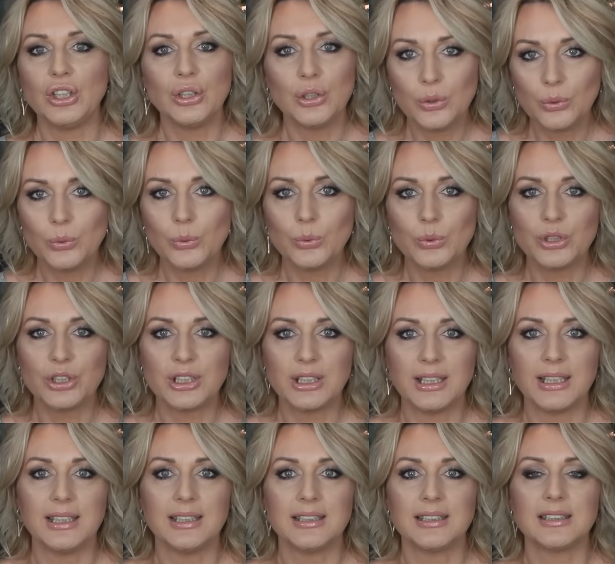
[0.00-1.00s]
huge
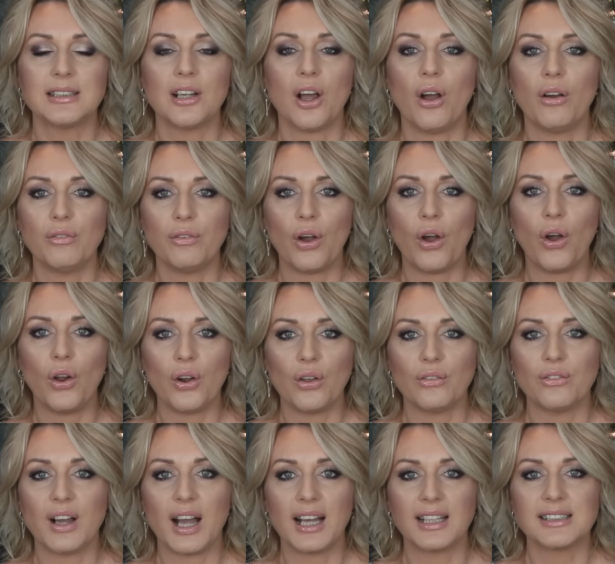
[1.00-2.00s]
list of all
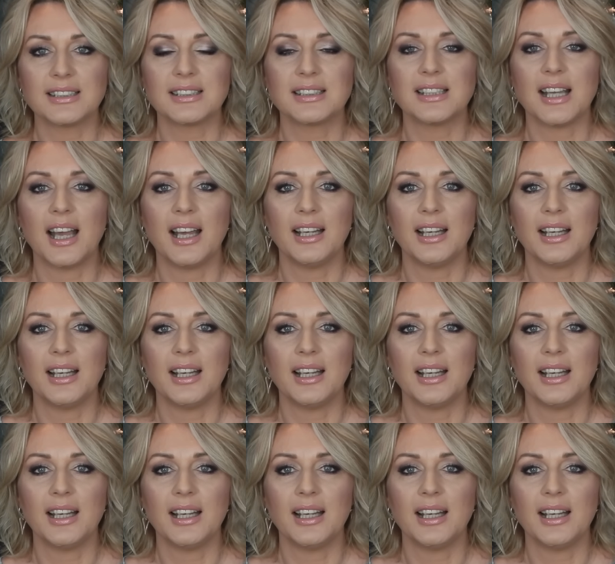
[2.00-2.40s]
of us